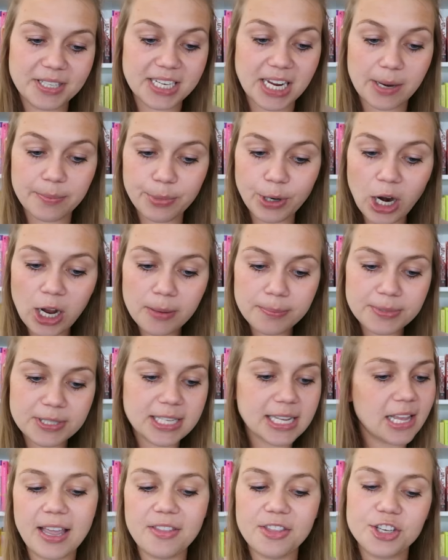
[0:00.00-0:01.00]
the 10
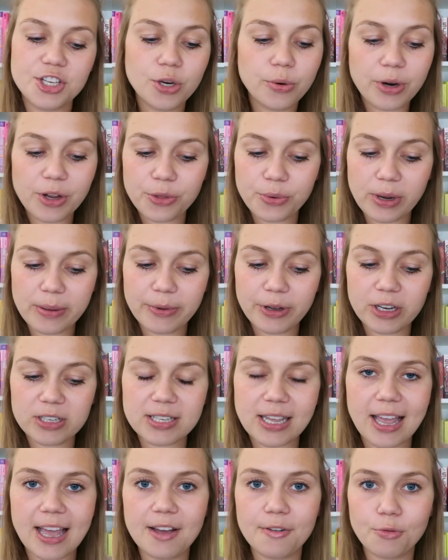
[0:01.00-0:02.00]
prompts and the two or three books
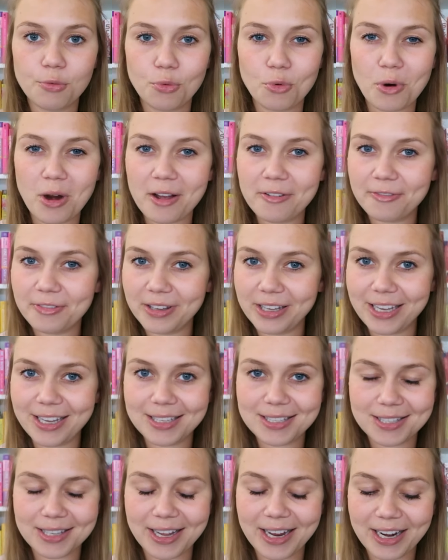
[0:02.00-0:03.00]
I have roughly
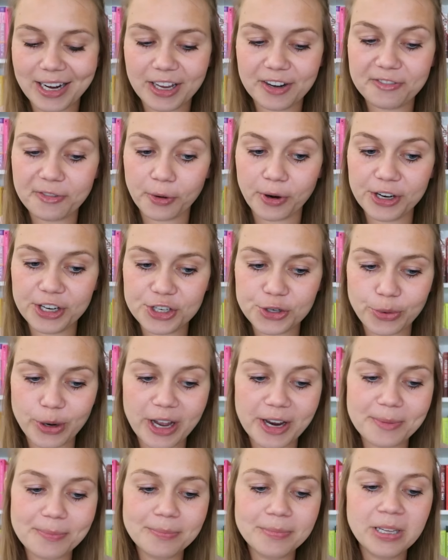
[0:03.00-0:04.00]
slated for each
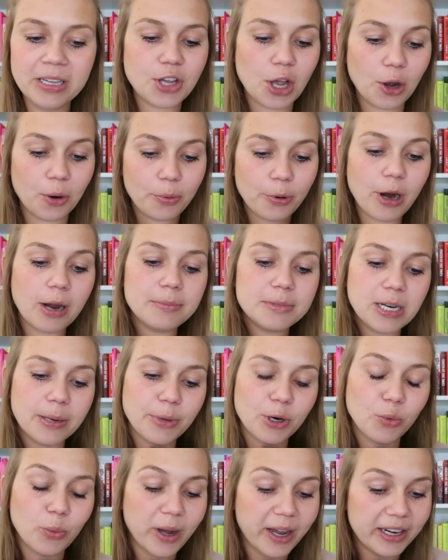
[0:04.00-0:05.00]
one. So prompt
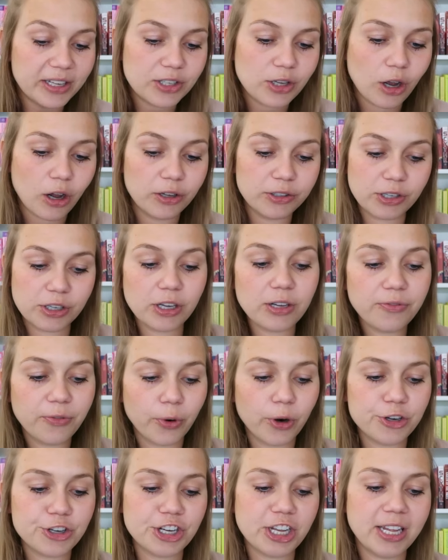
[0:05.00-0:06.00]
number one is called Good
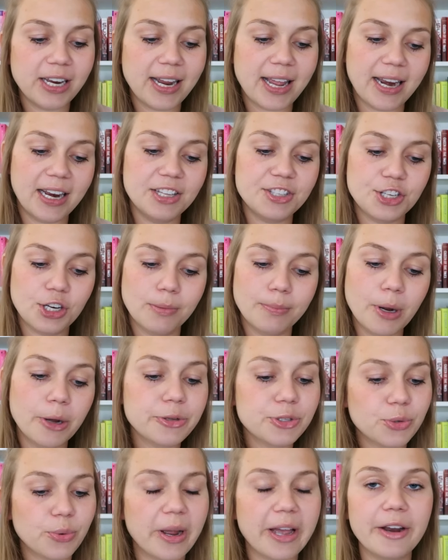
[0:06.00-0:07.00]
Fortune and it's your
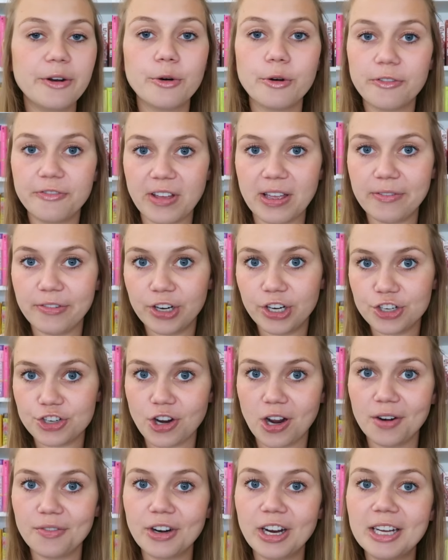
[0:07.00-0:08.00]
most read or favorite
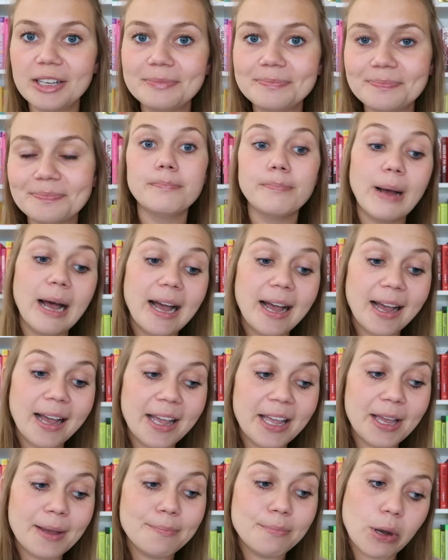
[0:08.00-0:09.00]
genre.
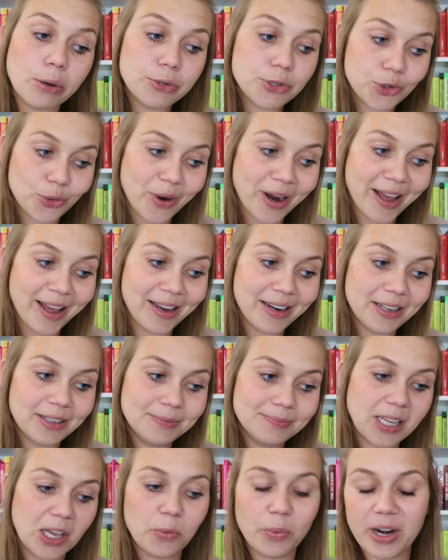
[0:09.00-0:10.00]
My most read
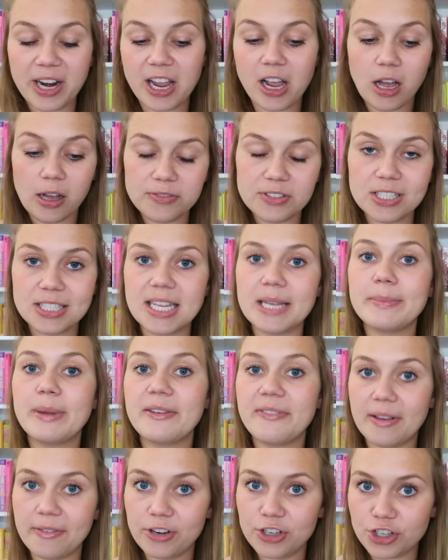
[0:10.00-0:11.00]
and what I often say
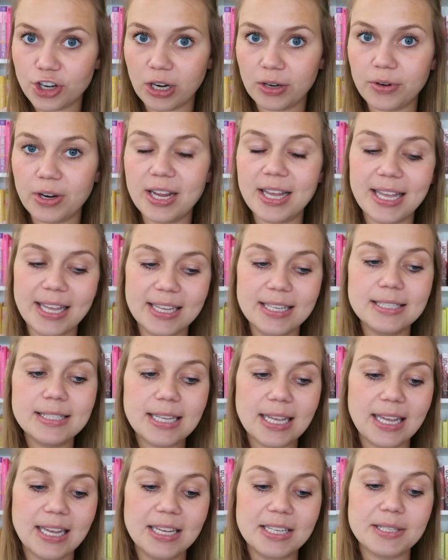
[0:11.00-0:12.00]
my favorite genre is,
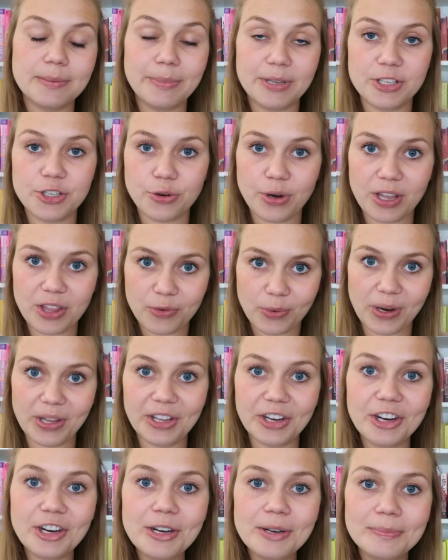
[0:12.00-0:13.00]
is mystery
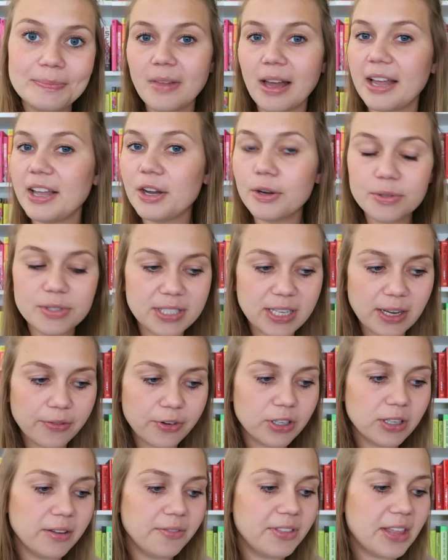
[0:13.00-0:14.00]
thriller. I own
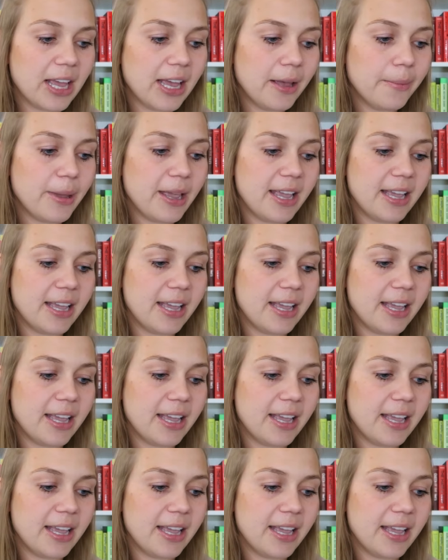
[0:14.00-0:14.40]
several of them